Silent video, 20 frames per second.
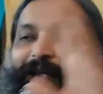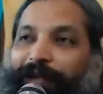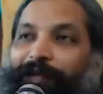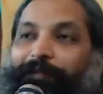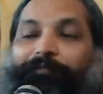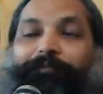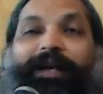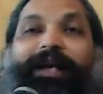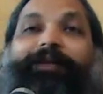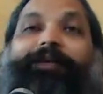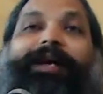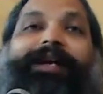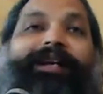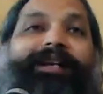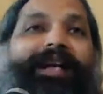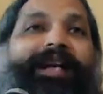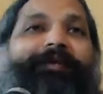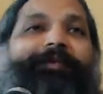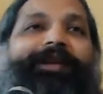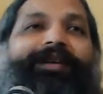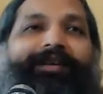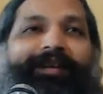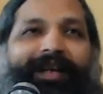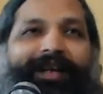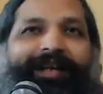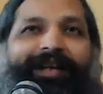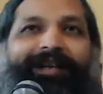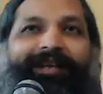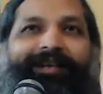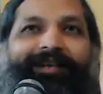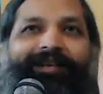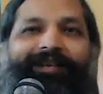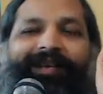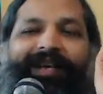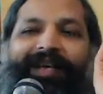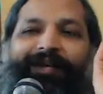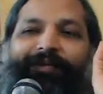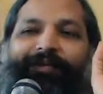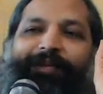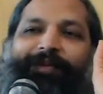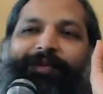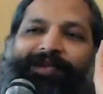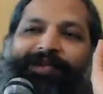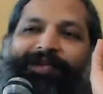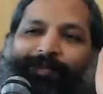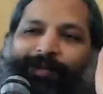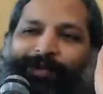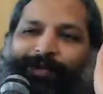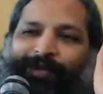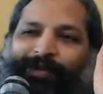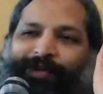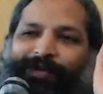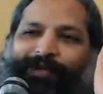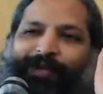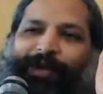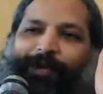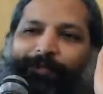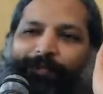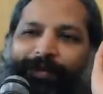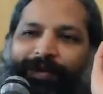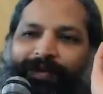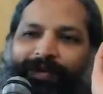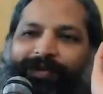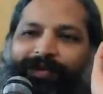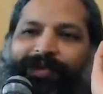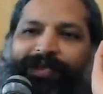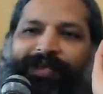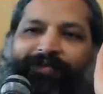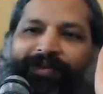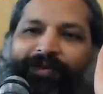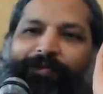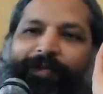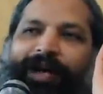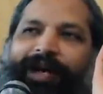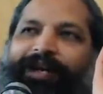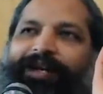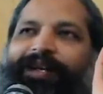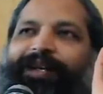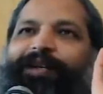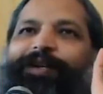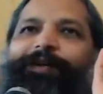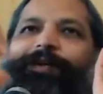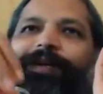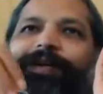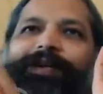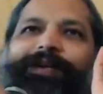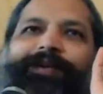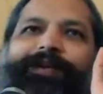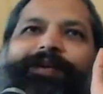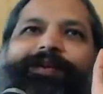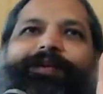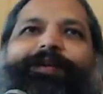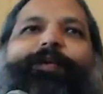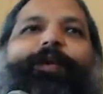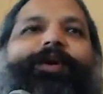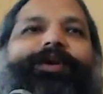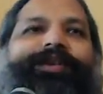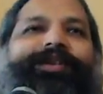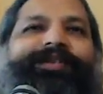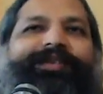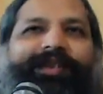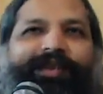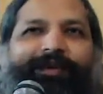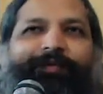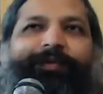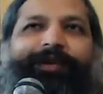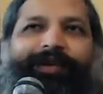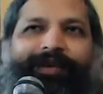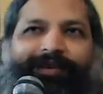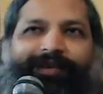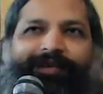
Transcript: Meanwhile, it had been raining, and we were supposed to stop on the river bank and do a water ceremony.